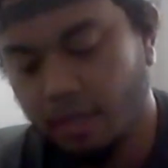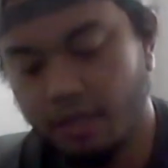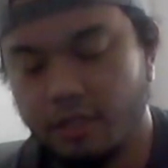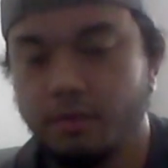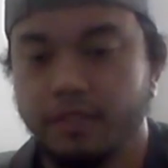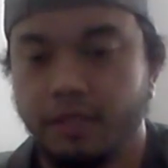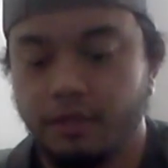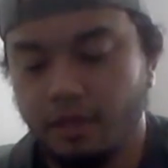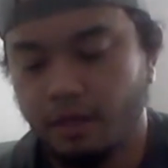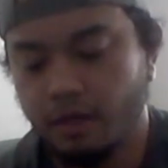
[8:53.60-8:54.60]
That he was a
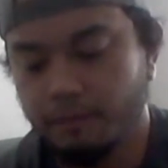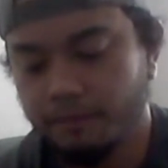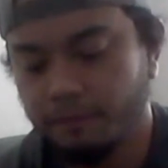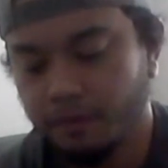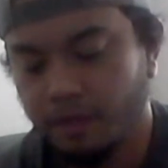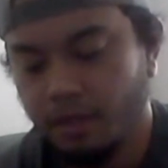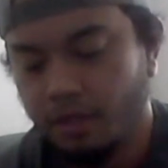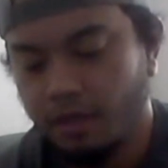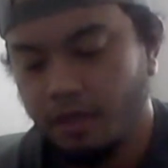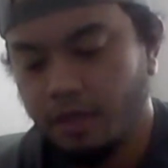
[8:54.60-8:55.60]
good God
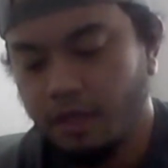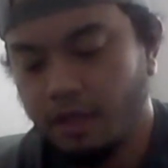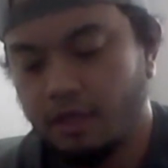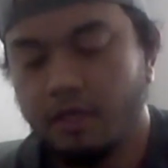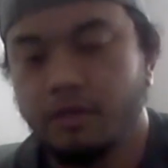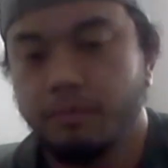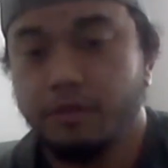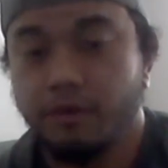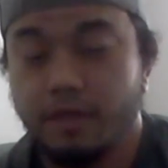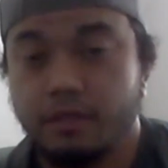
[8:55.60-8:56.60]
and he could be
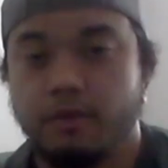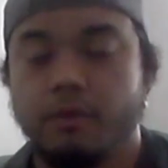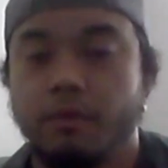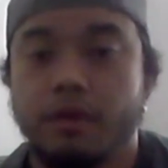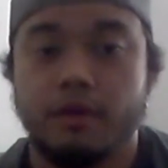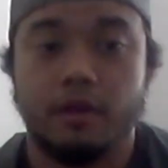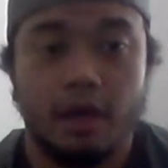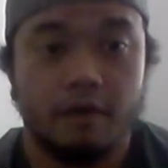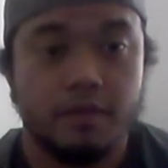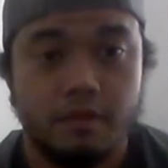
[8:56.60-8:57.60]
trusted with their
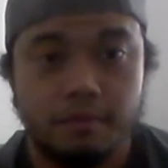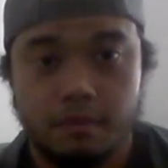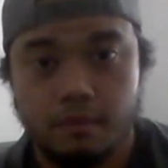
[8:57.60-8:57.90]
lives.